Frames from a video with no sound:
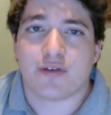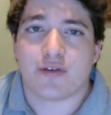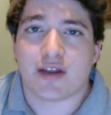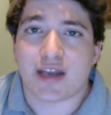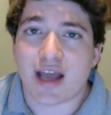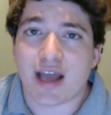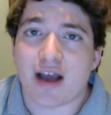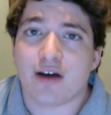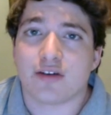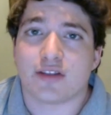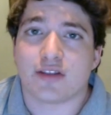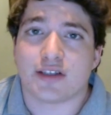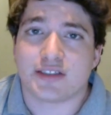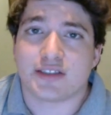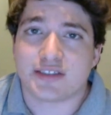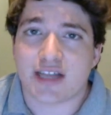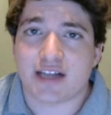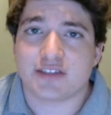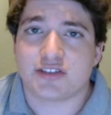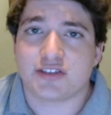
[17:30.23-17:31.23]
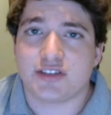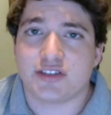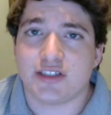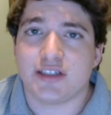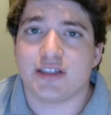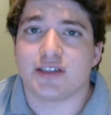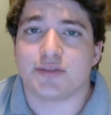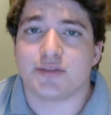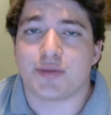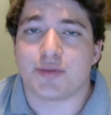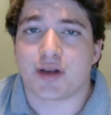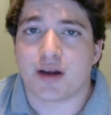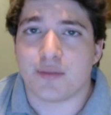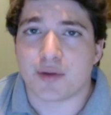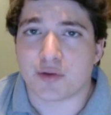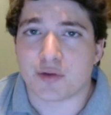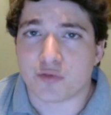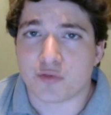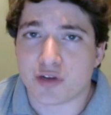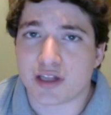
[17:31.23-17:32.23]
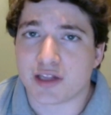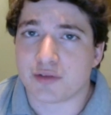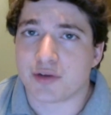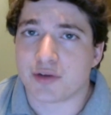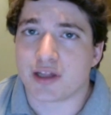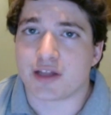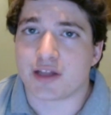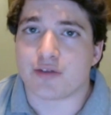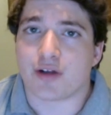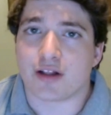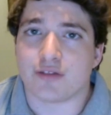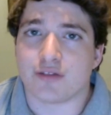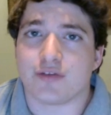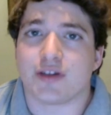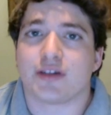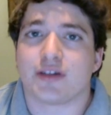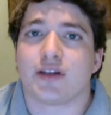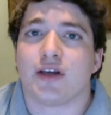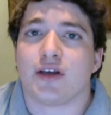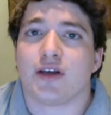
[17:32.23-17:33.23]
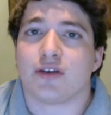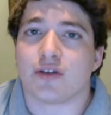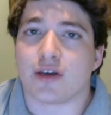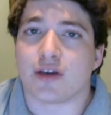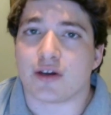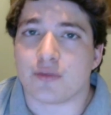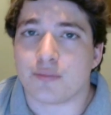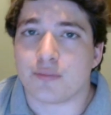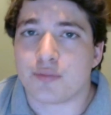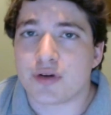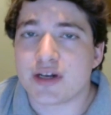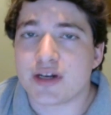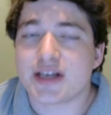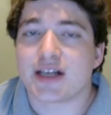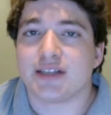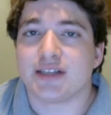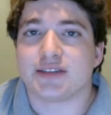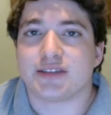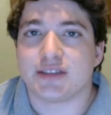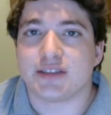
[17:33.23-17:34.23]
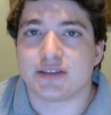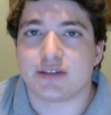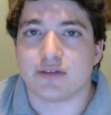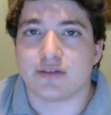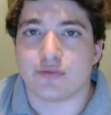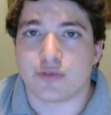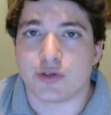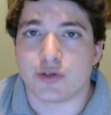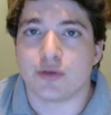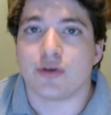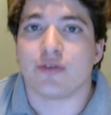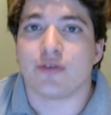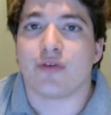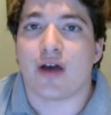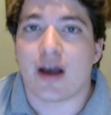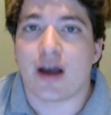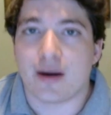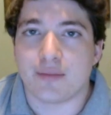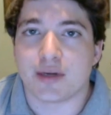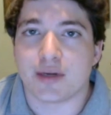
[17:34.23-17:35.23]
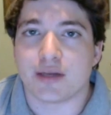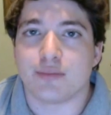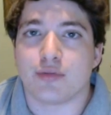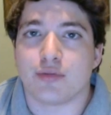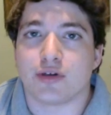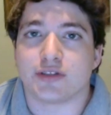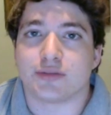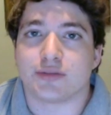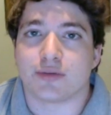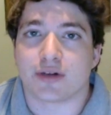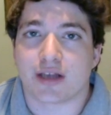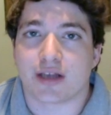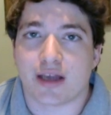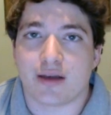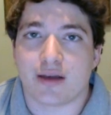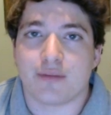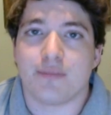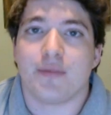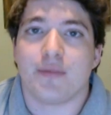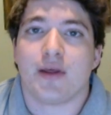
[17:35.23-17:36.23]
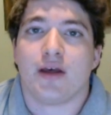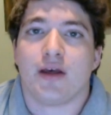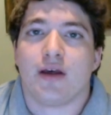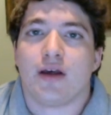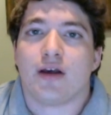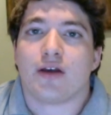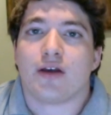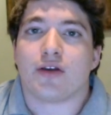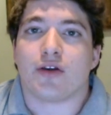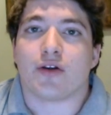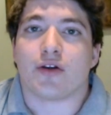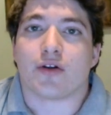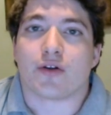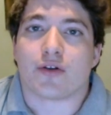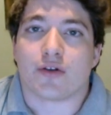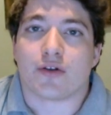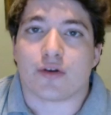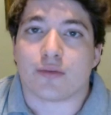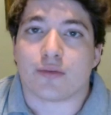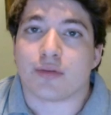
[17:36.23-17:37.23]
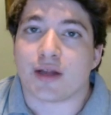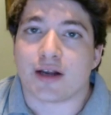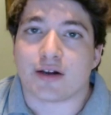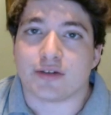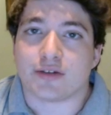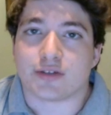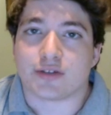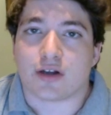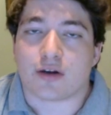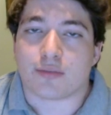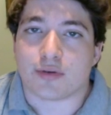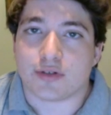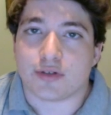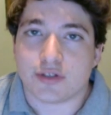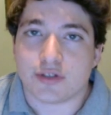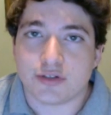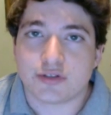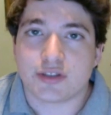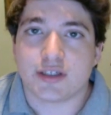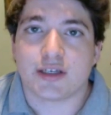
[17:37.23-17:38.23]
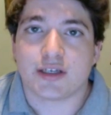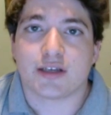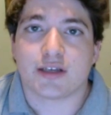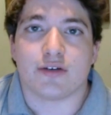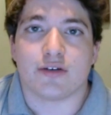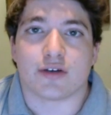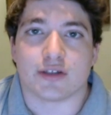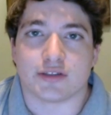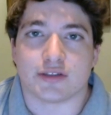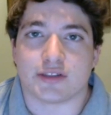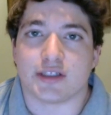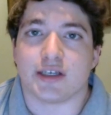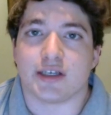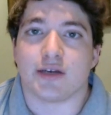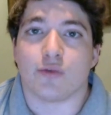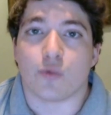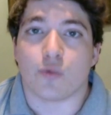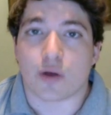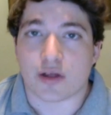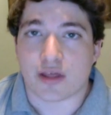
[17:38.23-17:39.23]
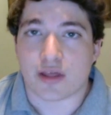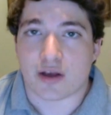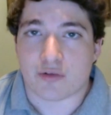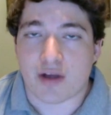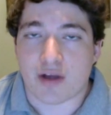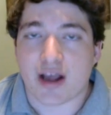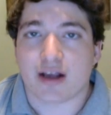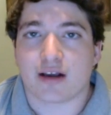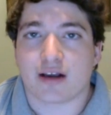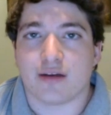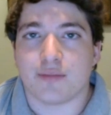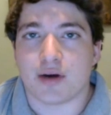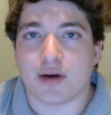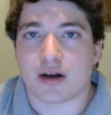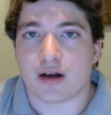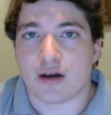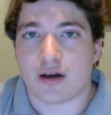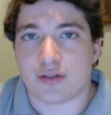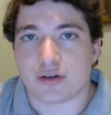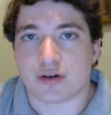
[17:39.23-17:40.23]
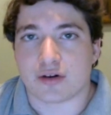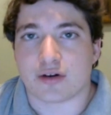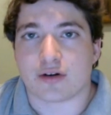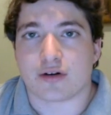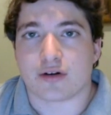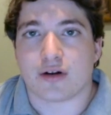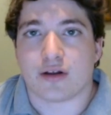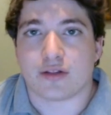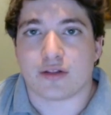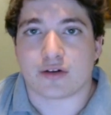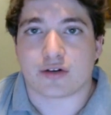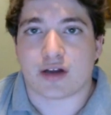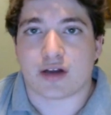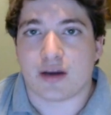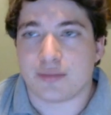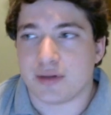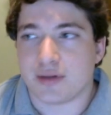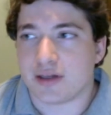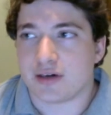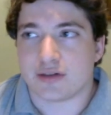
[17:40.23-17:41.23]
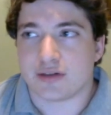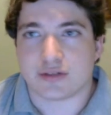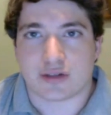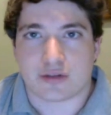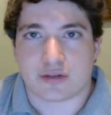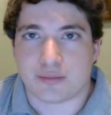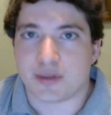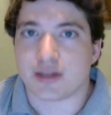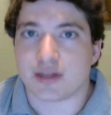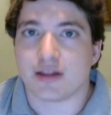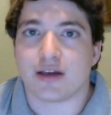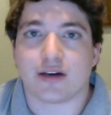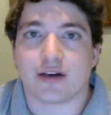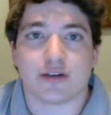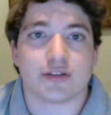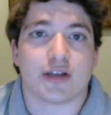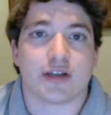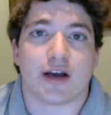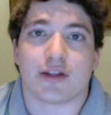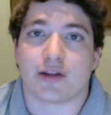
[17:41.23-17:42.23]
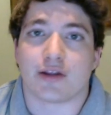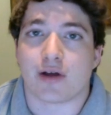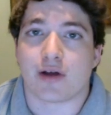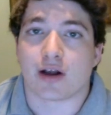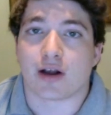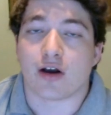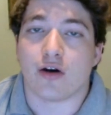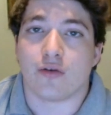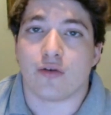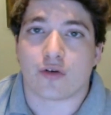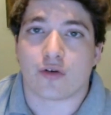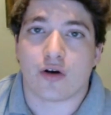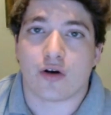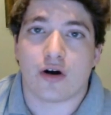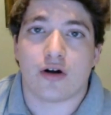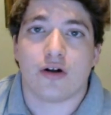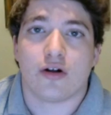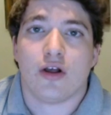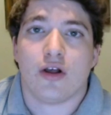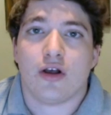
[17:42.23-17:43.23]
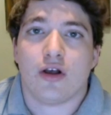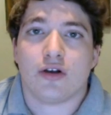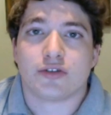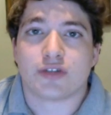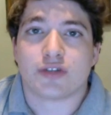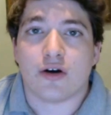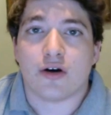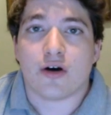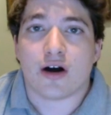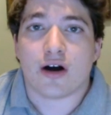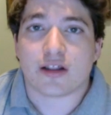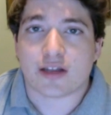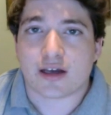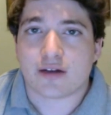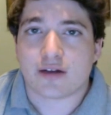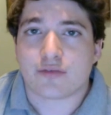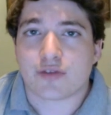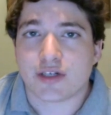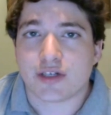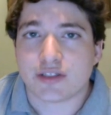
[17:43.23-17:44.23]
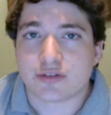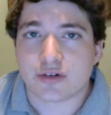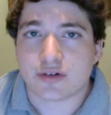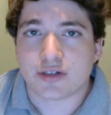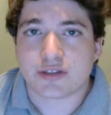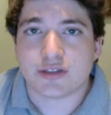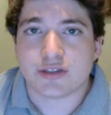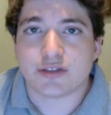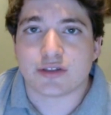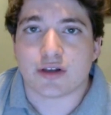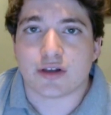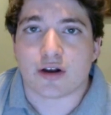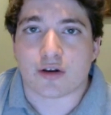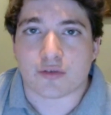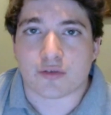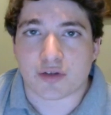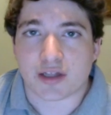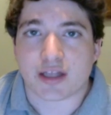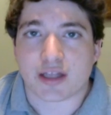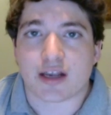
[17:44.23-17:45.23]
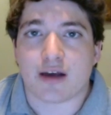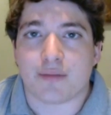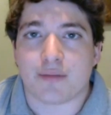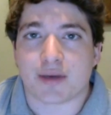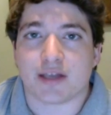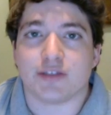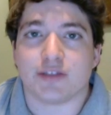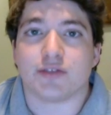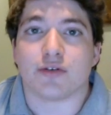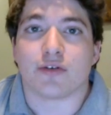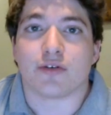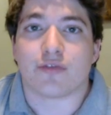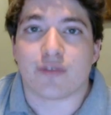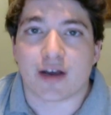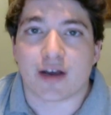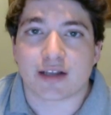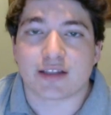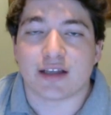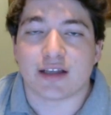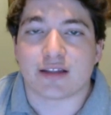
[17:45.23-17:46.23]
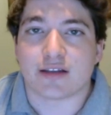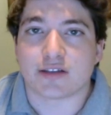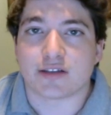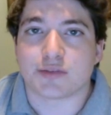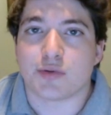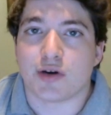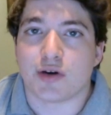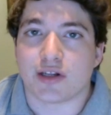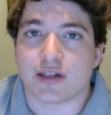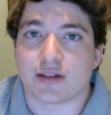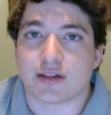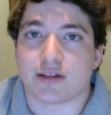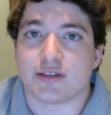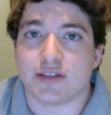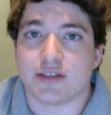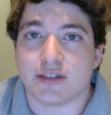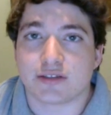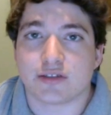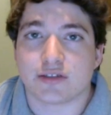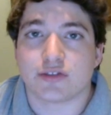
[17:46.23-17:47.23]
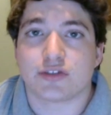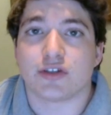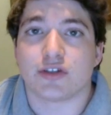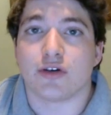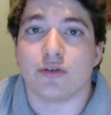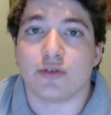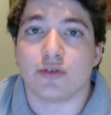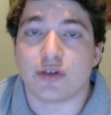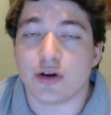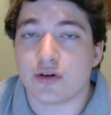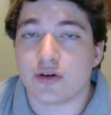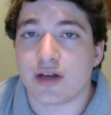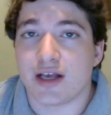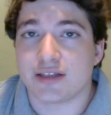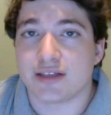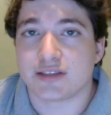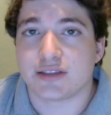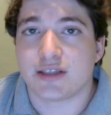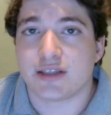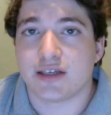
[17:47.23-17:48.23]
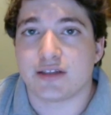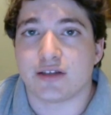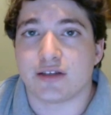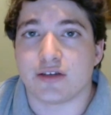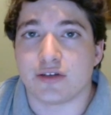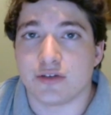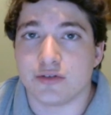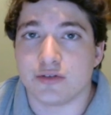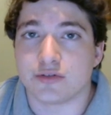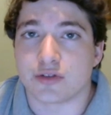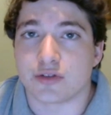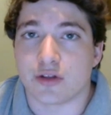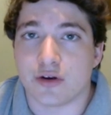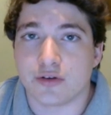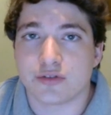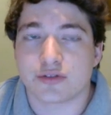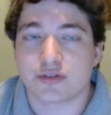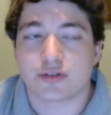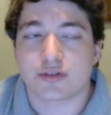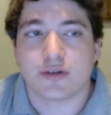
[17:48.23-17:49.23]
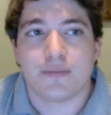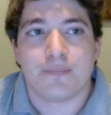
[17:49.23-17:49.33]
And now the stat sheet is becoming really, really relevant. You get a pretty consistent view of how many points per game your players are producing. You can see where they rank among other top laners, other mid laners, how they rank overall. So a lot of resources are really coming into effect at this point in the season, so don't hesitate to use those.